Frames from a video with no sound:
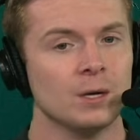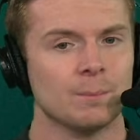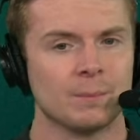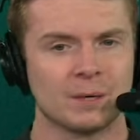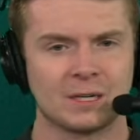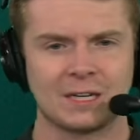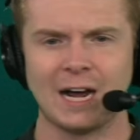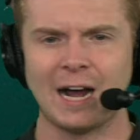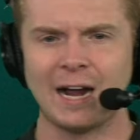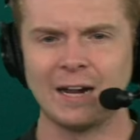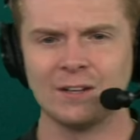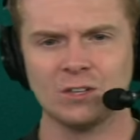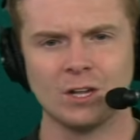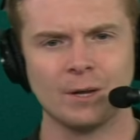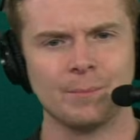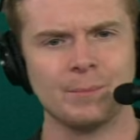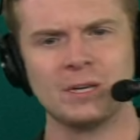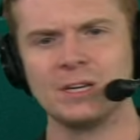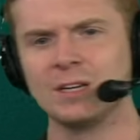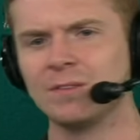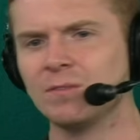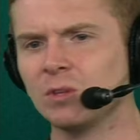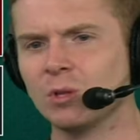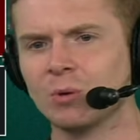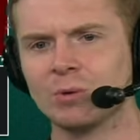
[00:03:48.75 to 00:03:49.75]
Mekhi
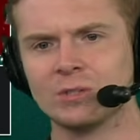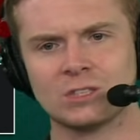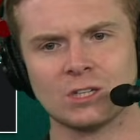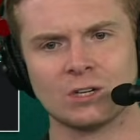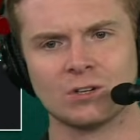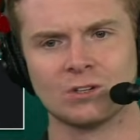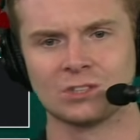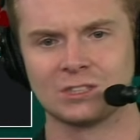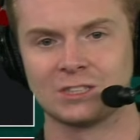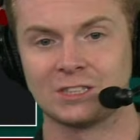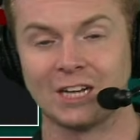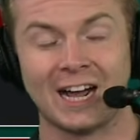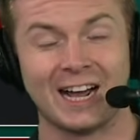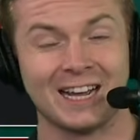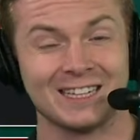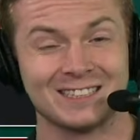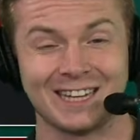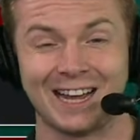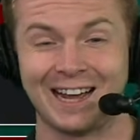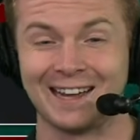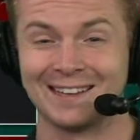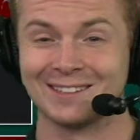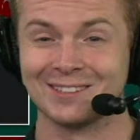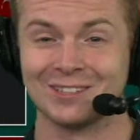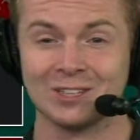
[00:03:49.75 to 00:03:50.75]
Lemon, even though he's undersized,
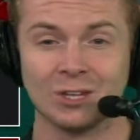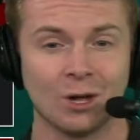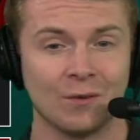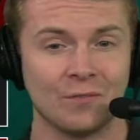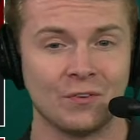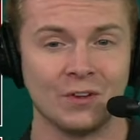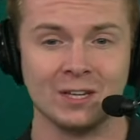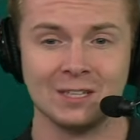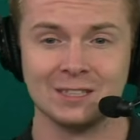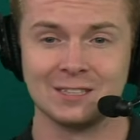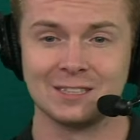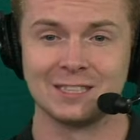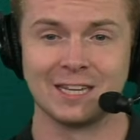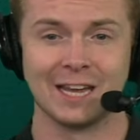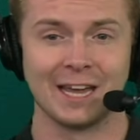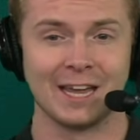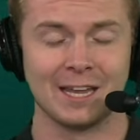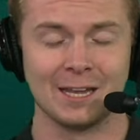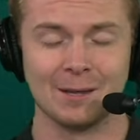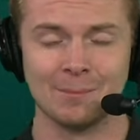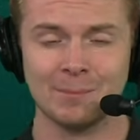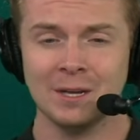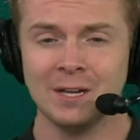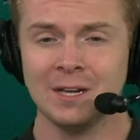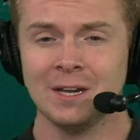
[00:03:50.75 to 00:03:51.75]
I love his
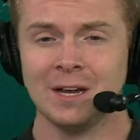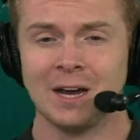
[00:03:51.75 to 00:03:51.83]
game.